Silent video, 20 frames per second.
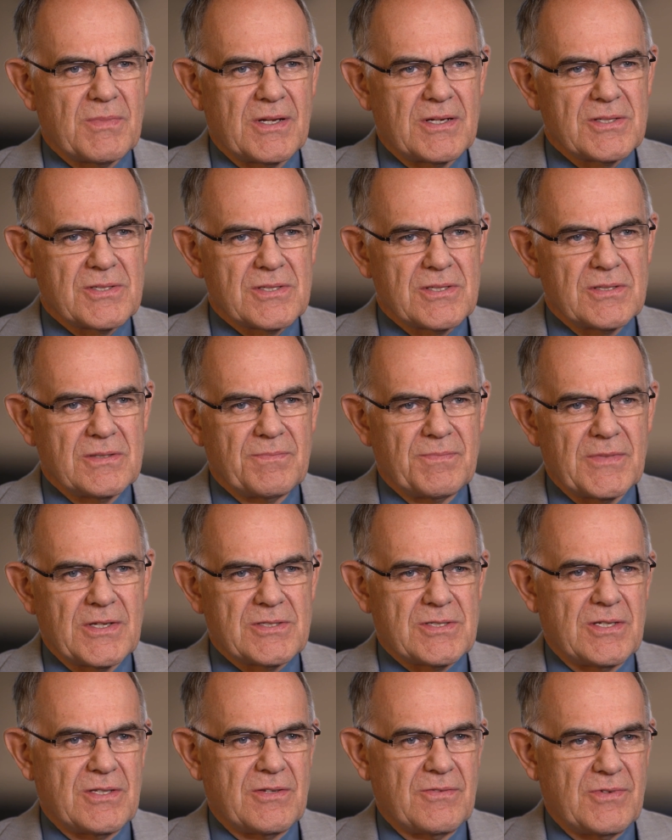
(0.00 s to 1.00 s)
medicine.
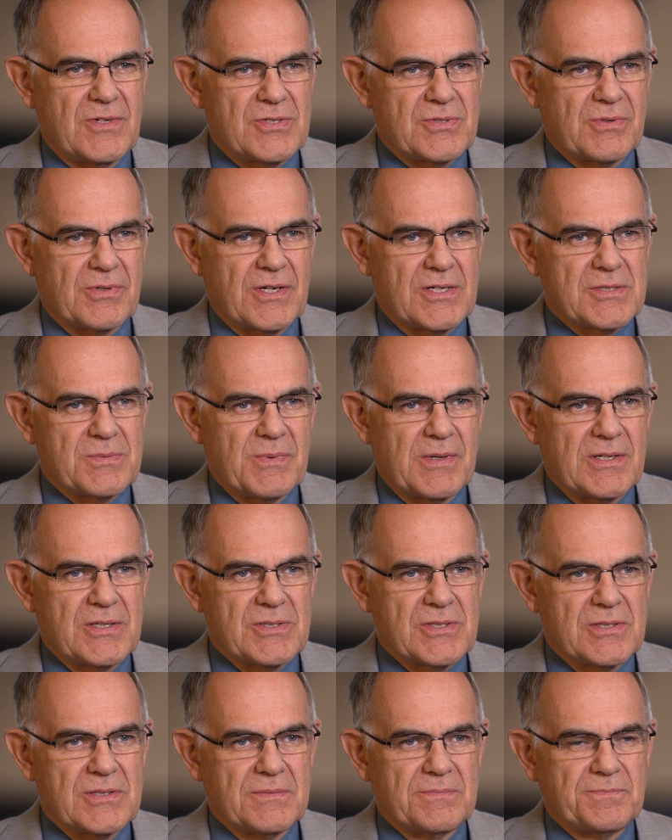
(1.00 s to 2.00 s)
It's individualized
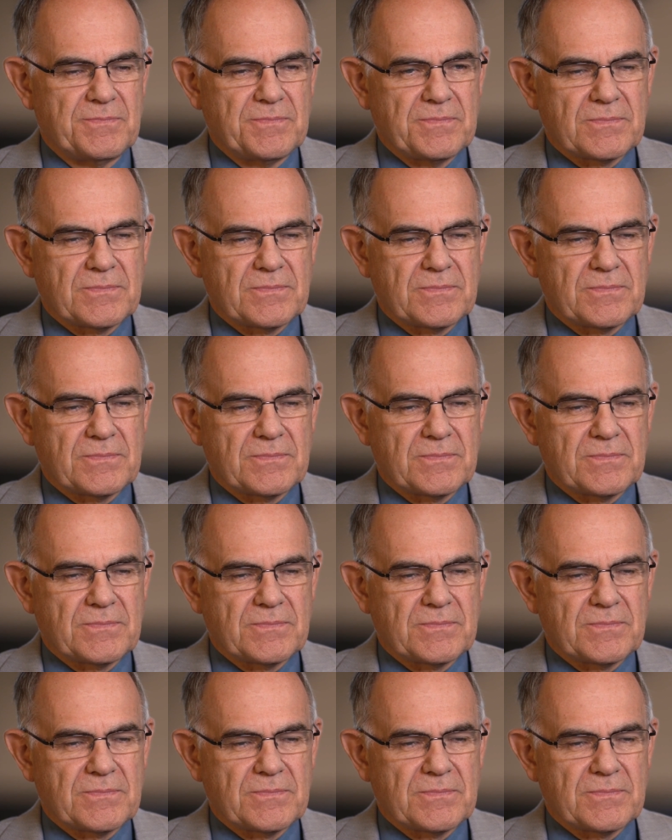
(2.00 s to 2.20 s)
medicine.